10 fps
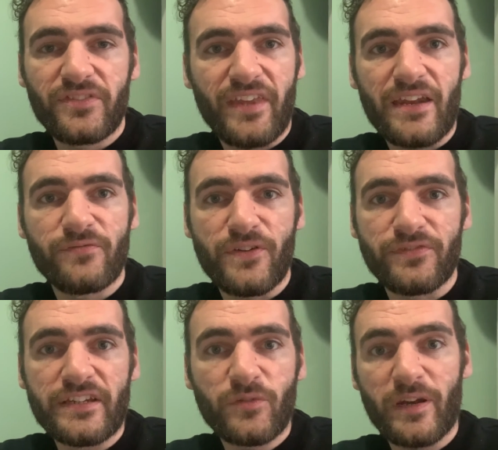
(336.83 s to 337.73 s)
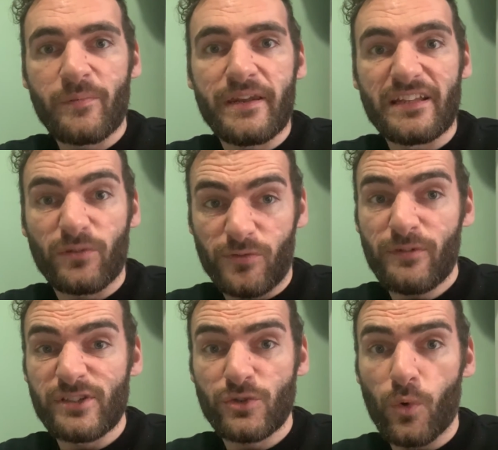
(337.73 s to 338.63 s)
10, 15, 20 minutes, so it's
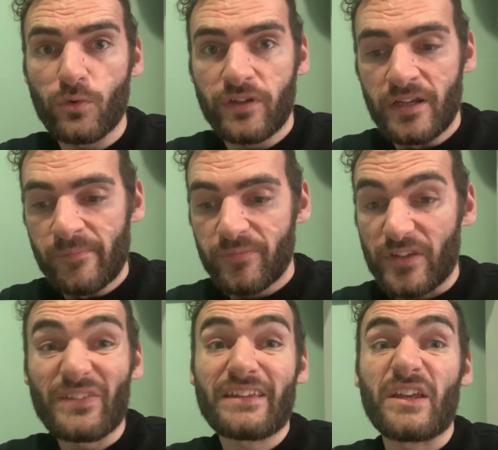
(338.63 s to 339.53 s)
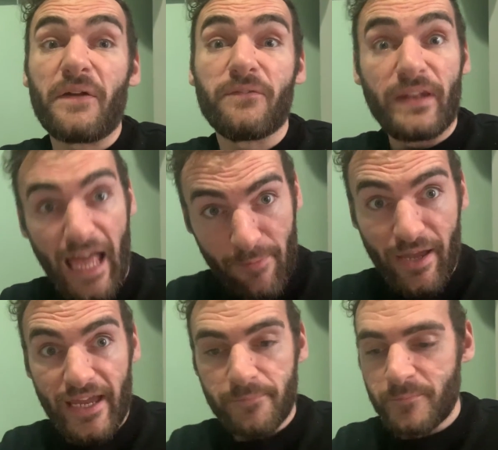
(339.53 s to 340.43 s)
very short because that's going to fly
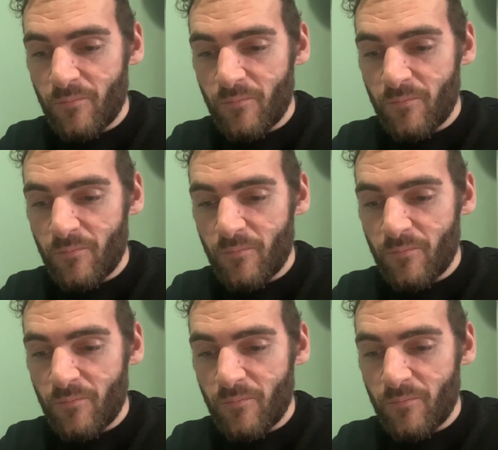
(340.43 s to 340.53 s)
by.